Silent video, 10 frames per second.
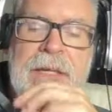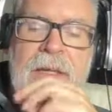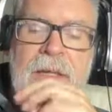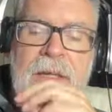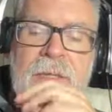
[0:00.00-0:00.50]

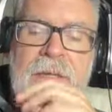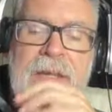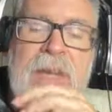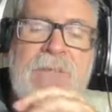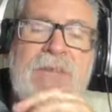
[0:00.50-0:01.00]

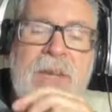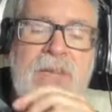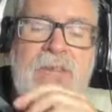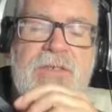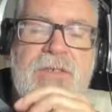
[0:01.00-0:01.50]
If
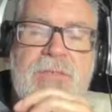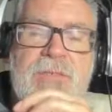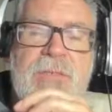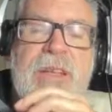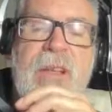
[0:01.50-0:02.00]
Jeff is
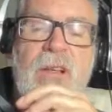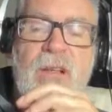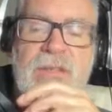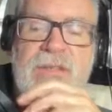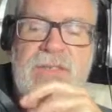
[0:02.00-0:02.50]

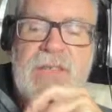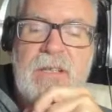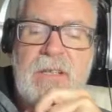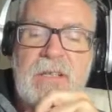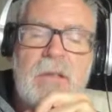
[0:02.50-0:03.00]
ill
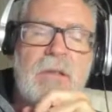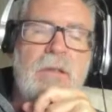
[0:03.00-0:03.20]
still,